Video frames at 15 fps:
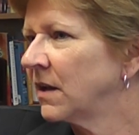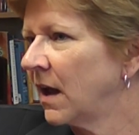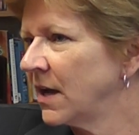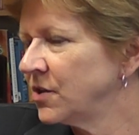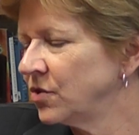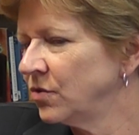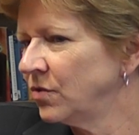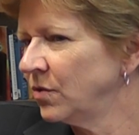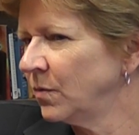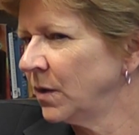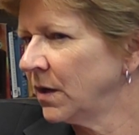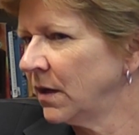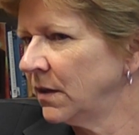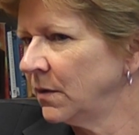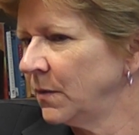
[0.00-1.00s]
I do
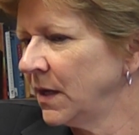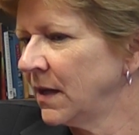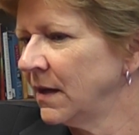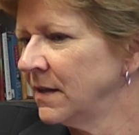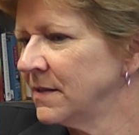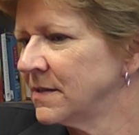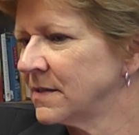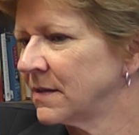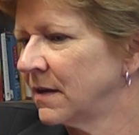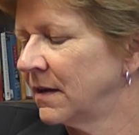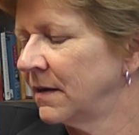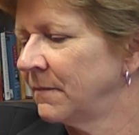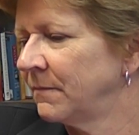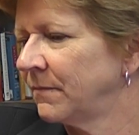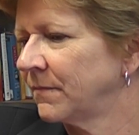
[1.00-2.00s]
work on the weekends
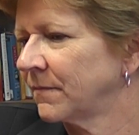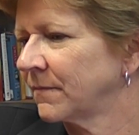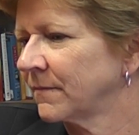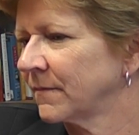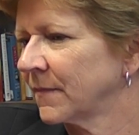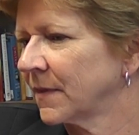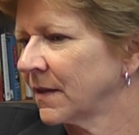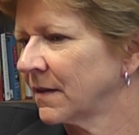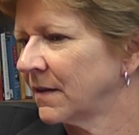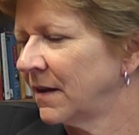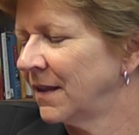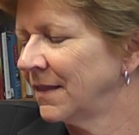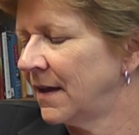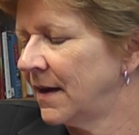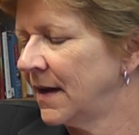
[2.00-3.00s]

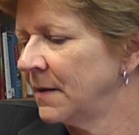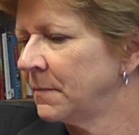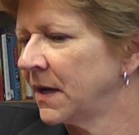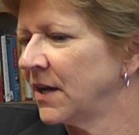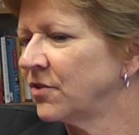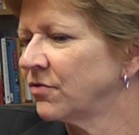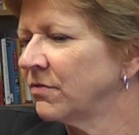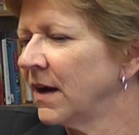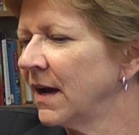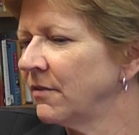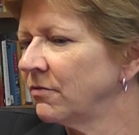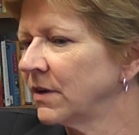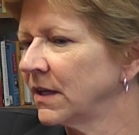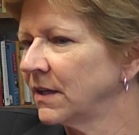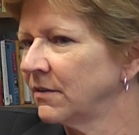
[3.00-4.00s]
a lot, but I try
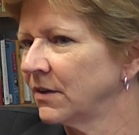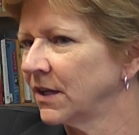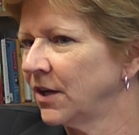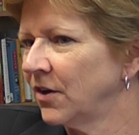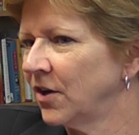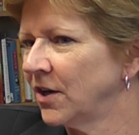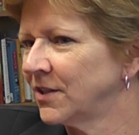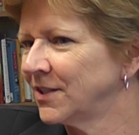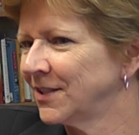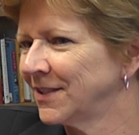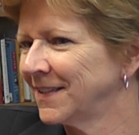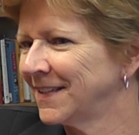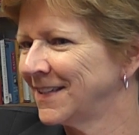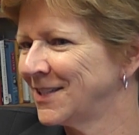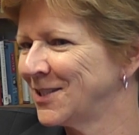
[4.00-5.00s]
really, really hard
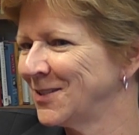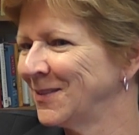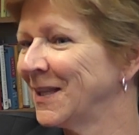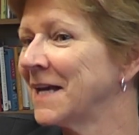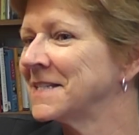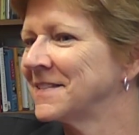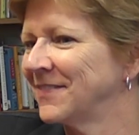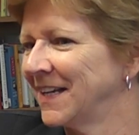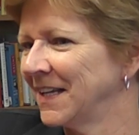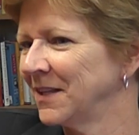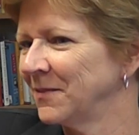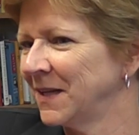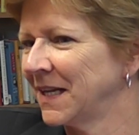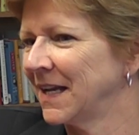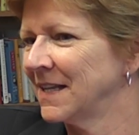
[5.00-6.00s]
to do less of it on
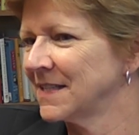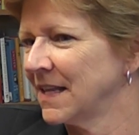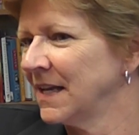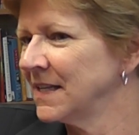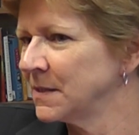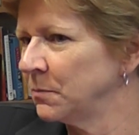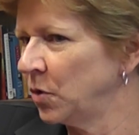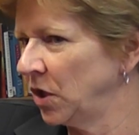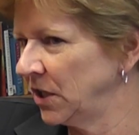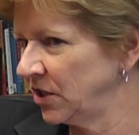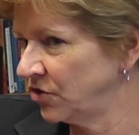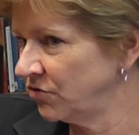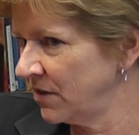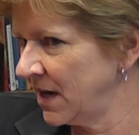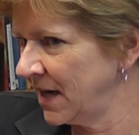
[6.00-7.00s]
the weekends. I think it's
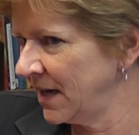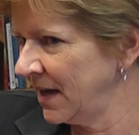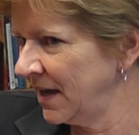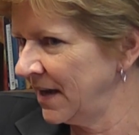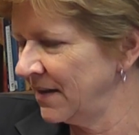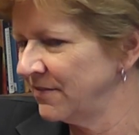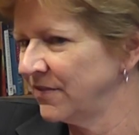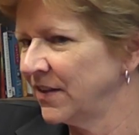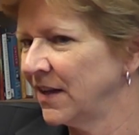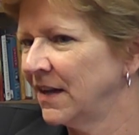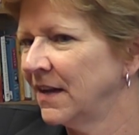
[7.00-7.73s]
important to try to have